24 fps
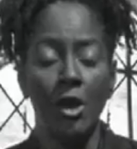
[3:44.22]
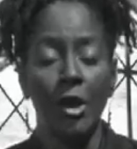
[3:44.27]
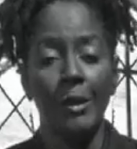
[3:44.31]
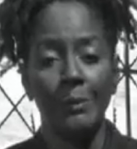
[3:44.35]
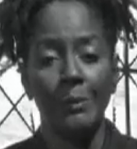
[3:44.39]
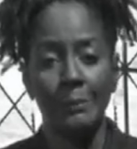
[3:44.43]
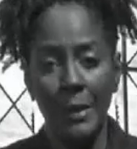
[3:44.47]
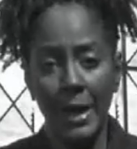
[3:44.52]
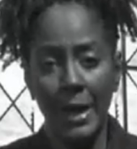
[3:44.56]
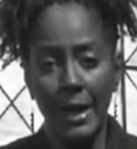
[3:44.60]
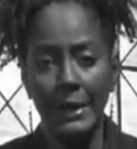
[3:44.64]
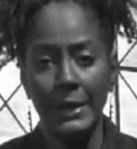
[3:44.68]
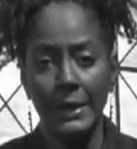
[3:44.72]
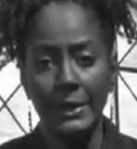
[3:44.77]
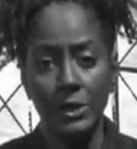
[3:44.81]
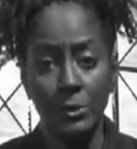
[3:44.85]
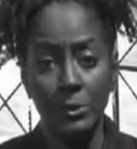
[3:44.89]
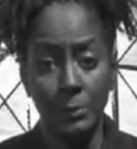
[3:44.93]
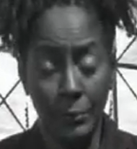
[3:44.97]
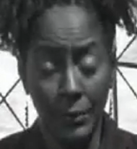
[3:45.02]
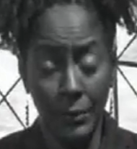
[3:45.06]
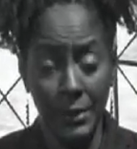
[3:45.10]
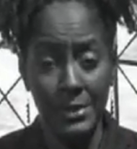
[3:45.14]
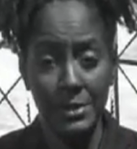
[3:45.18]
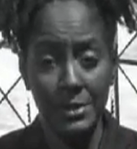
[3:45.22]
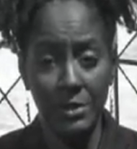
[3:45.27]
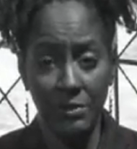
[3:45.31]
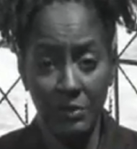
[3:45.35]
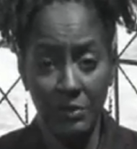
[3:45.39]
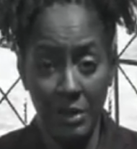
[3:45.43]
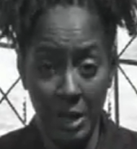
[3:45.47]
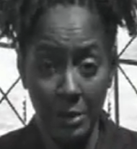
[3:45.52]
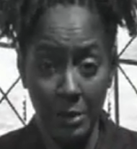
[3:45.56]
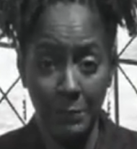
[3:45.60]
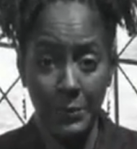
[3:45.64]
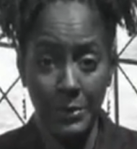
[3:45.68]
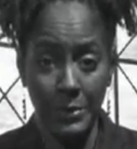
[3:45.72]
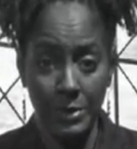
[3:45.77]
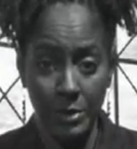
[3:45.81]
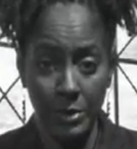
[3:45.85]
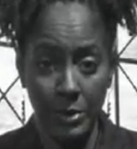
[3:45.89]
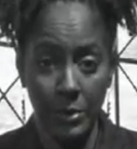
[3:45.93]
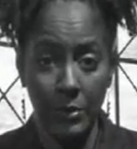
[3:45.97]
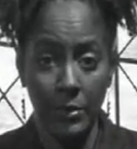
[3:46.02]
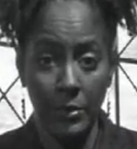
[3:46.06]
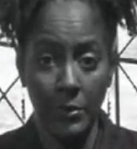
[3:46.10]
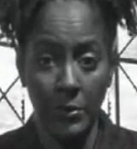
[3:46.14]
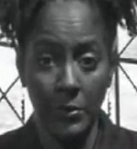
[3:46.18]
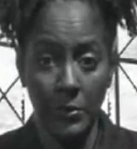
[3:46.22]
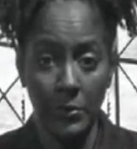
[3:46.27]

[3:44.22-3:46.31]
a manic depressive episode.